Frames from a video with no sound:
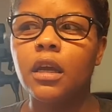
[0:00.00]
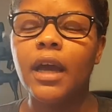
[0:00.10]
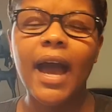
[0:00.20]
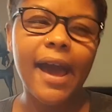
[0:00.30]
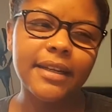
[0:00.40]

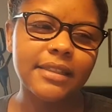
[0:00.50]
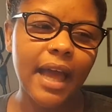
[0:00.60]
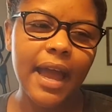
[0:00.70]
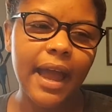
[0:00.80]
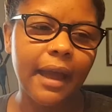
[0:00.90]
How does
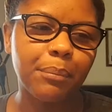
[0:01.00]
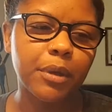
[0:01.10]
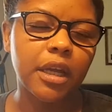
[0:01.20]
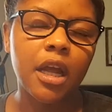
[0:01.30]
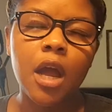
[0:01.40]
that
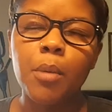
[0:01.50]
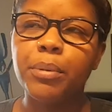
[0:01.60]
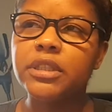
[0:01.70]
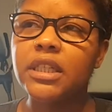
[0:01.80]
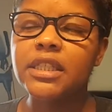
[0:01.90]
happen?
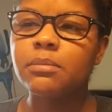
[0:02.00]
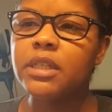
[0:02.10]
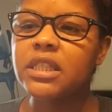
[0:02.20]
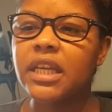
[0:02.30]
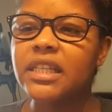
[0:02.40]
But D.
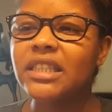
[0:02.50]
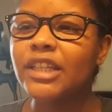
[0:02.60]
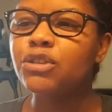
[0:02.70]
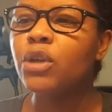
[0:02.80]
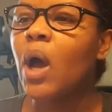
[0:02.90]
Smith says
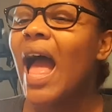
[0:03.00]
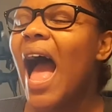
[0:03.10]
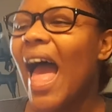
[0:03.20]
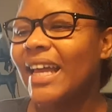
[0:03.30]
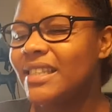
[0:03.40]
that,
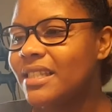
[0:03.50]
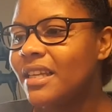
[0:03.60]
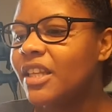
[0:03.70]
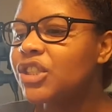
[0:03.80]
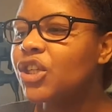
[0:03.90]
I
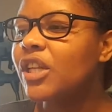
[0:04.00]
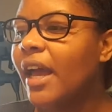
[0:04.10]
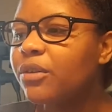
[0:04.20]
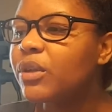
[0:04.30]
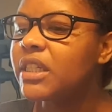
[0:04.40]
see that you're
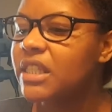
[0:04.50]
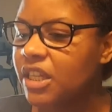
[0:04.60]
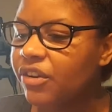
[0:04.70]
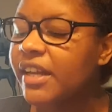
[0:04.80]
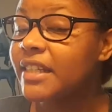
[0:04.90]
like really
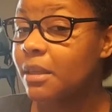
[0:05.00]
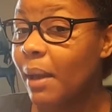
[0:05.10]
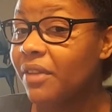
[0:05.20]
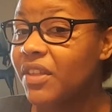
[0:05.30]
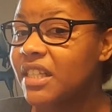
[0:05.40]
serious
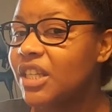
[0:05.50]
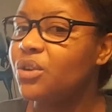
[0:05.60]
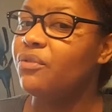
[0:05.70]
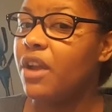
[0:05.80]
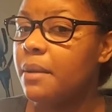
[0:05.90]
about this and
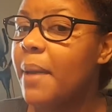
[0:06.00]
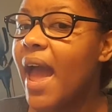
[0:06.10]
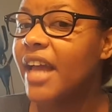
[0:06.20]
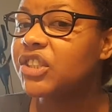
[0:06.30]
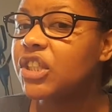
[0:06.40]
you're very
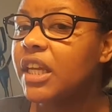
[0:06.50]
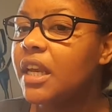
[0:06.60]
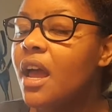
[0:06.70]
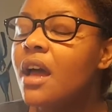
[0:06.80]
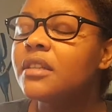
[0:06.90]
passionate.